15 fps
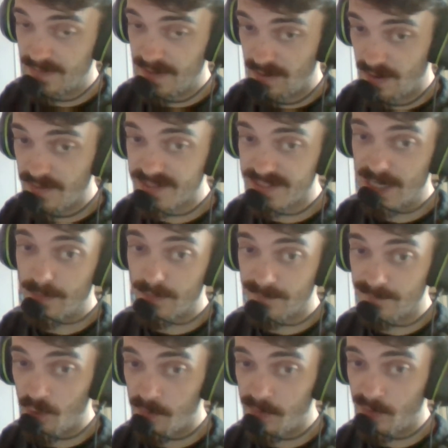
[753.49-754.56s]
they're another team on
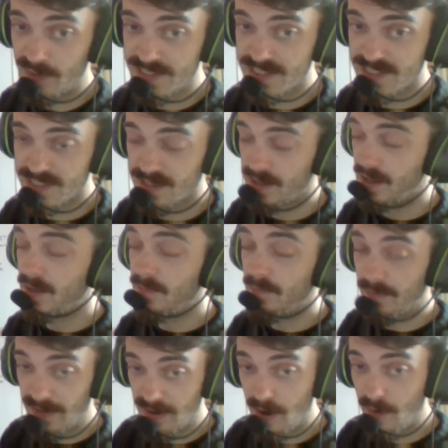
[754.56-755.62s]
four points,
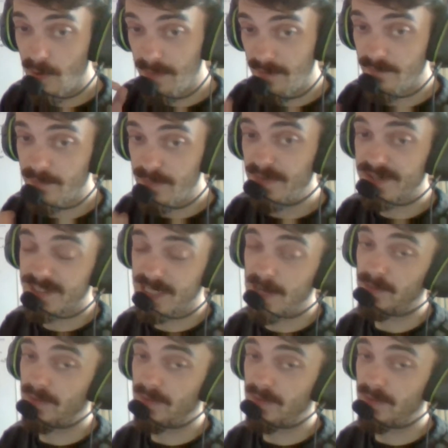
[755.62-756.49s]
but they are above them in the table.